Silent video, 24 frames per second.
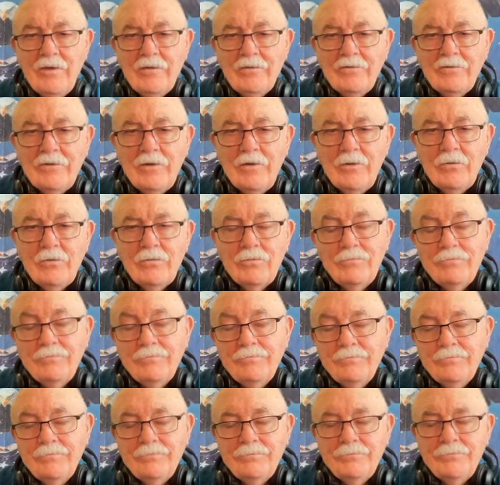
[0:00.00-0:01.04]
So,
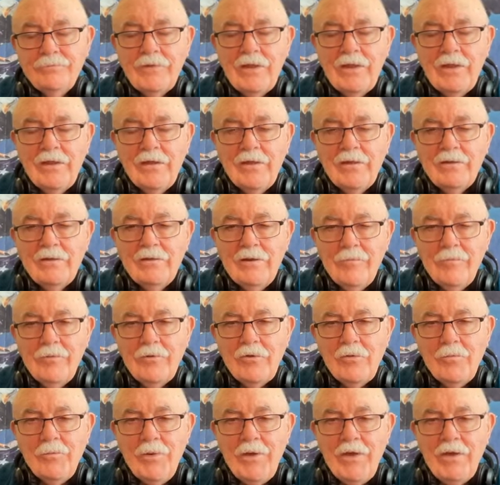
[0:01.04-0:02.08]

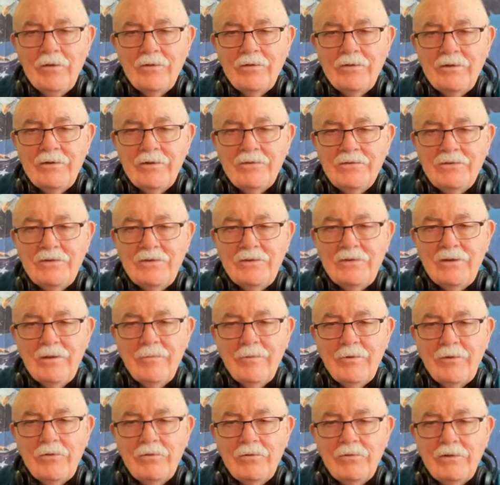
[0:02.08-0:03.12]
typical politician,
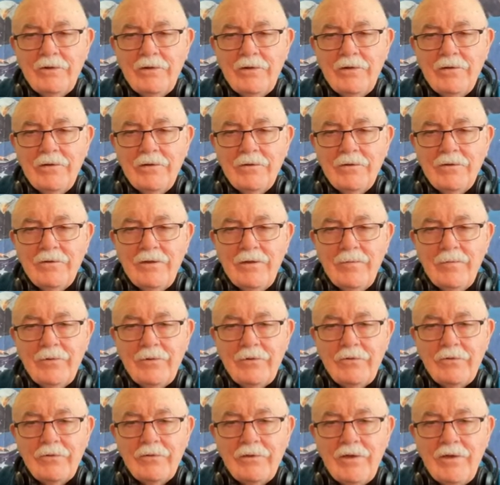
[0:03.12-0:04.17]
typical leader,
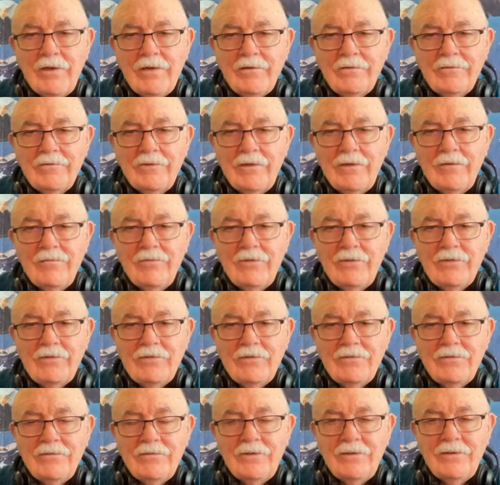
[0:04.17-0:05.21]
typical kind of stuff that
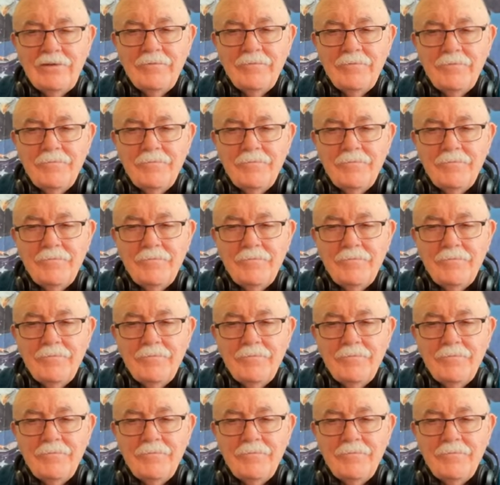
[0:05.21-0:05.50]
you see.